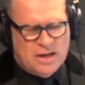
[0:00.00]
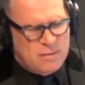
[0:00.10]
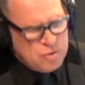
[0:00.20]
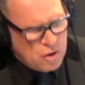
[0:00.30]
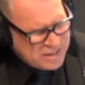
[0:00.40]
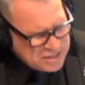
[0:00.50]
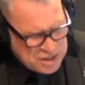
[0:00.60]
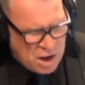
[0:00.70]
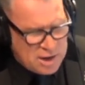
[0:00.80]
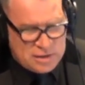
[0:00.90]
And I'm not
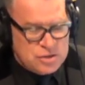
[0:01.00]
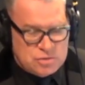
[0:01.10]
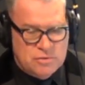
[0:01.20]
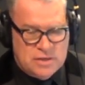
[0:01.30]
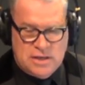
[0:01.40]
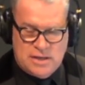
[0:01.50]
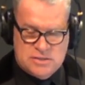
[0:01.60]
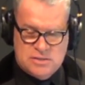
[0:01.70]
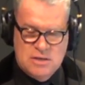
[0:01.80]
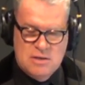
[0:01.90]
entirely sure that it
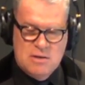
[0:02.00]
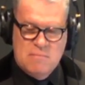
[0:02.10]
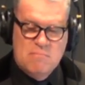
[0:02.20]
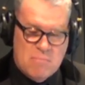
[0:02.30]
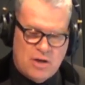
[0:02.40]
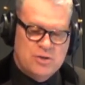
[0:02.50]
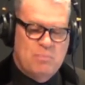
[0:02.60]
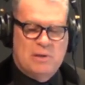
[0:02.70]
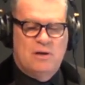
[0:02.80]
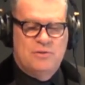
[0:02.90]
gets much
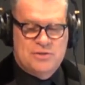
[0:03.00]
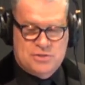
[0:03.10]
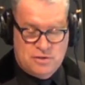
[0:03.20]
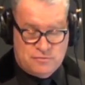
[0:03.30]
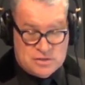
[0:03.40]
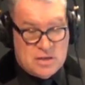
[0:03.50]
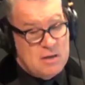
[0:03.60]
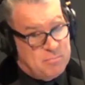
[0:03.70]
below the surface,